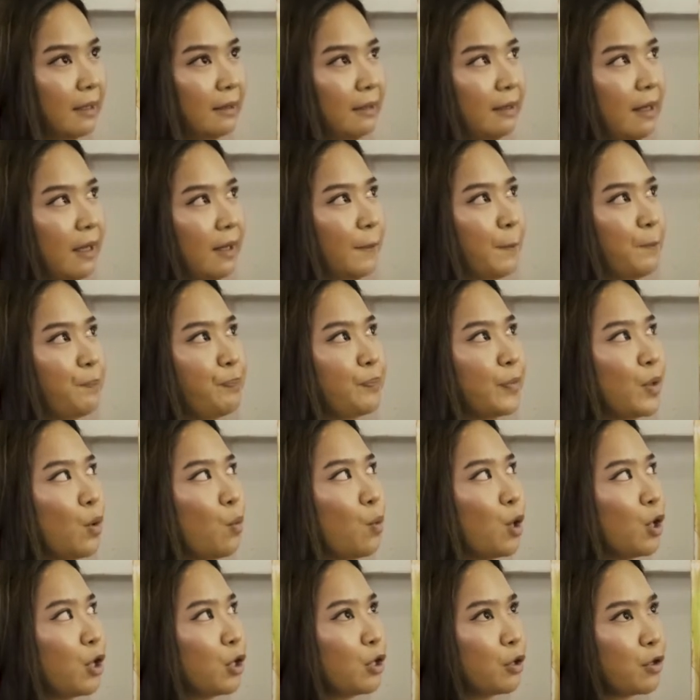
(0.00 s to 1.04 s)
like,
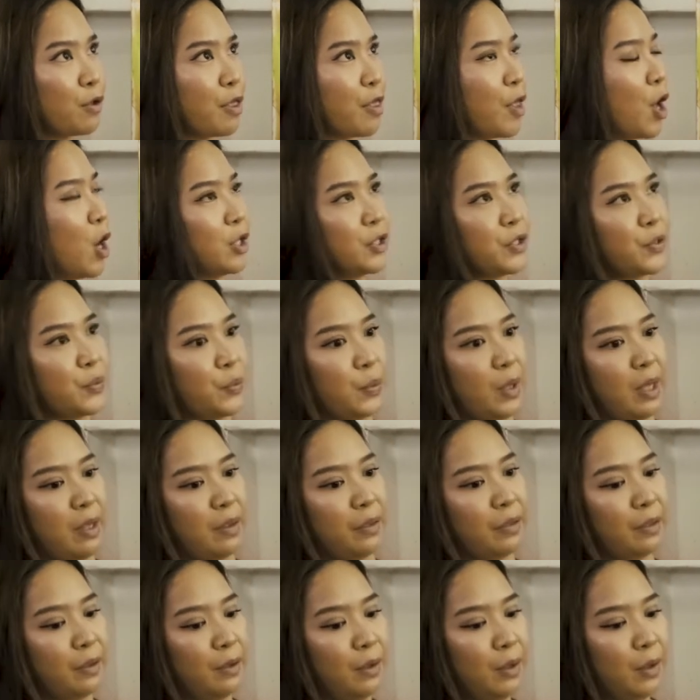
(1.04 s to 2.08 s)
what are your thoughts
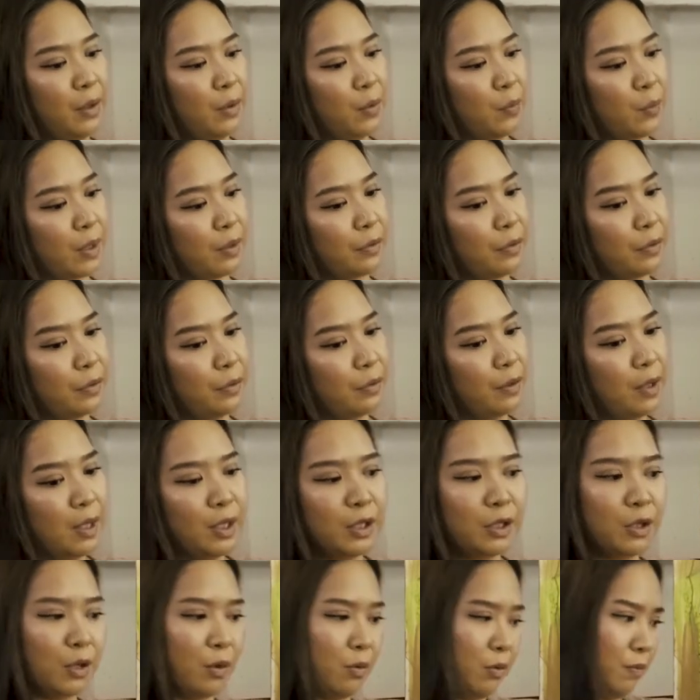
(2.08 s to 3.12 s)
with
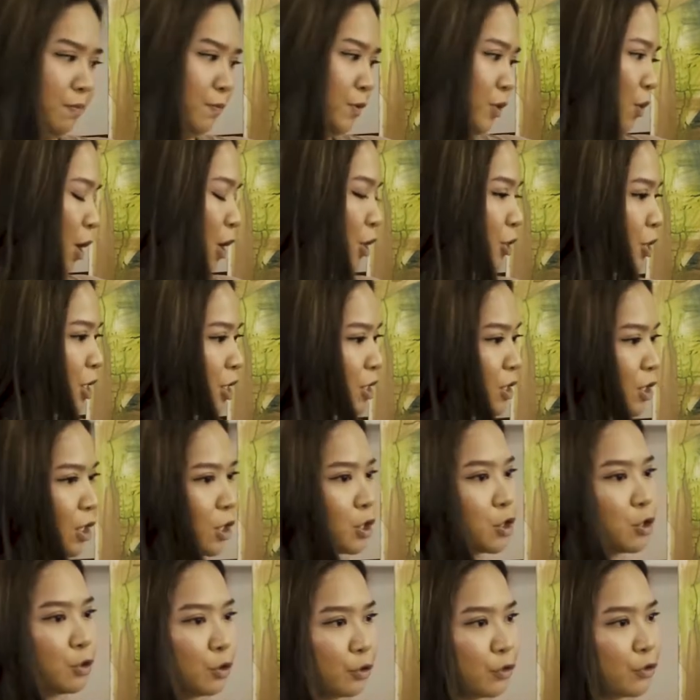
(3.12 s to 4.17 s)
you know, so
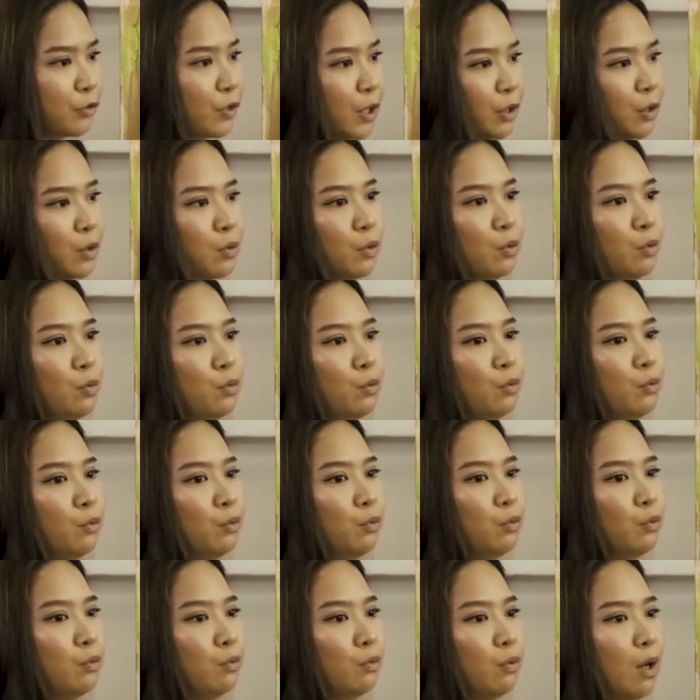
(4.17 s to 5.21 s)
artistic children
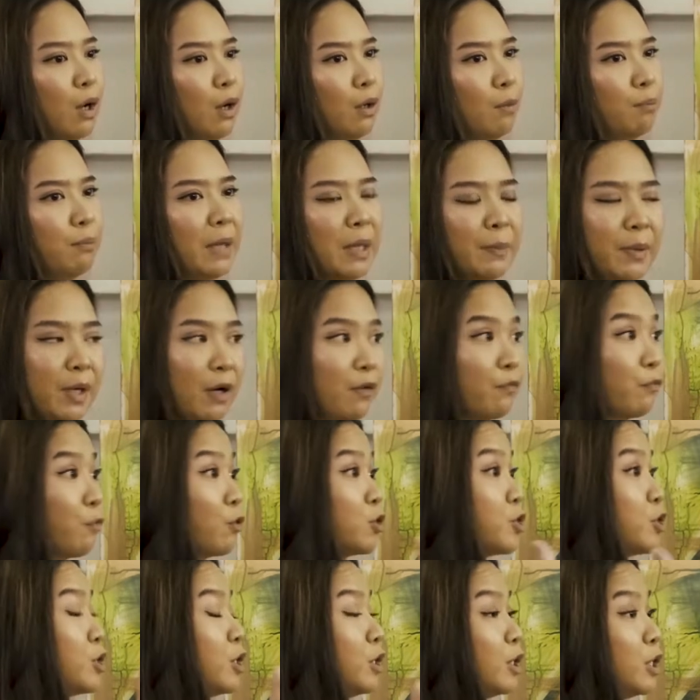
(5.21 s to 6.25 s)
who maybe
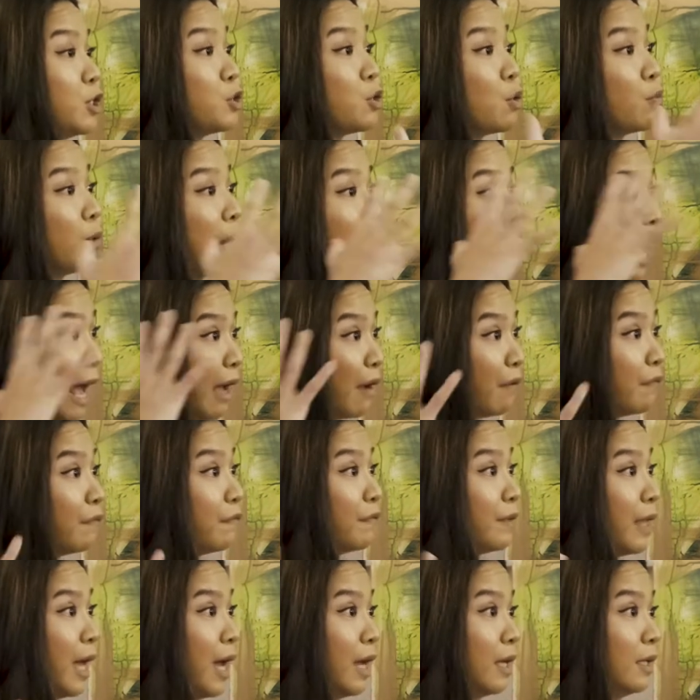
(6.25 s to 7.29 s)
unfortunately don't
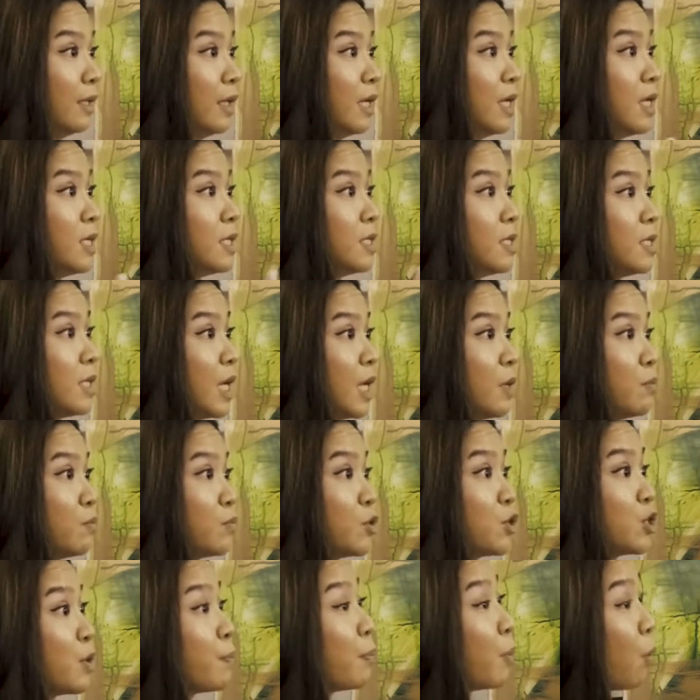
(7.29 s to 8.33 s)
have that same
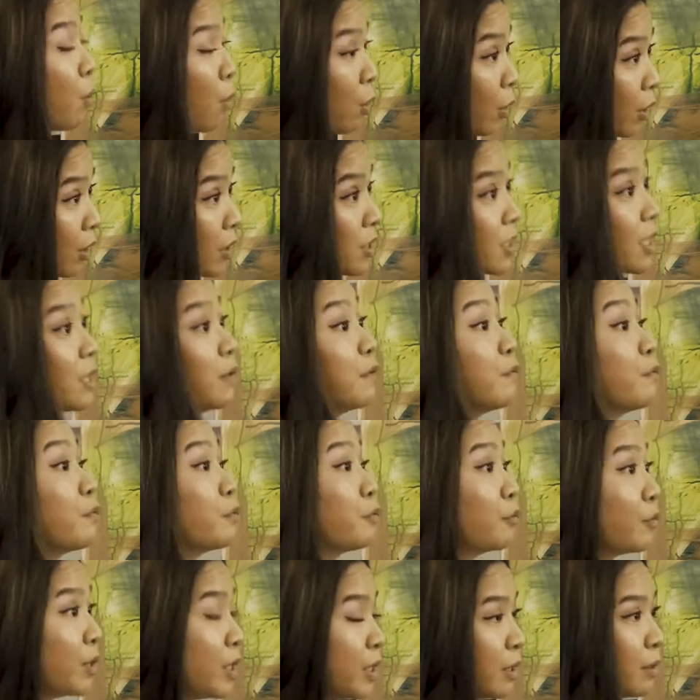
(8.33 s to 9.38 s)
support and
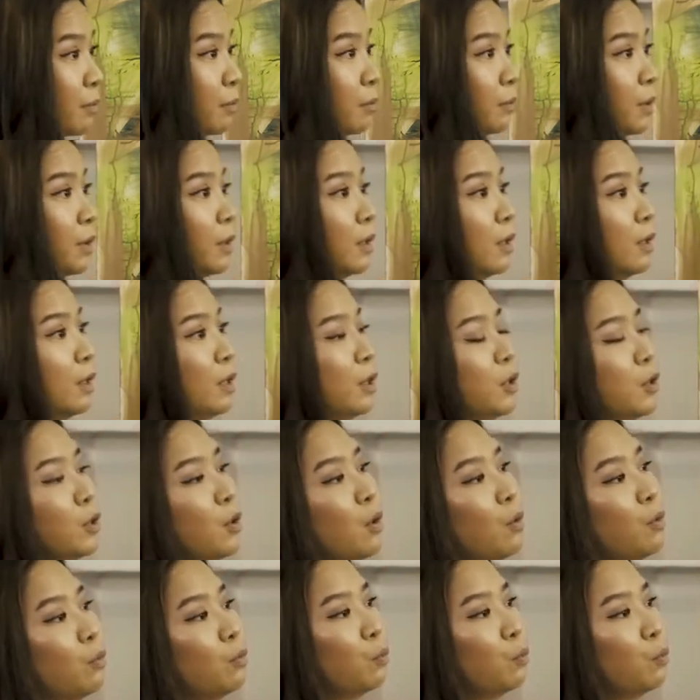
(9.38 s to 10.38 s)
freedom, you know,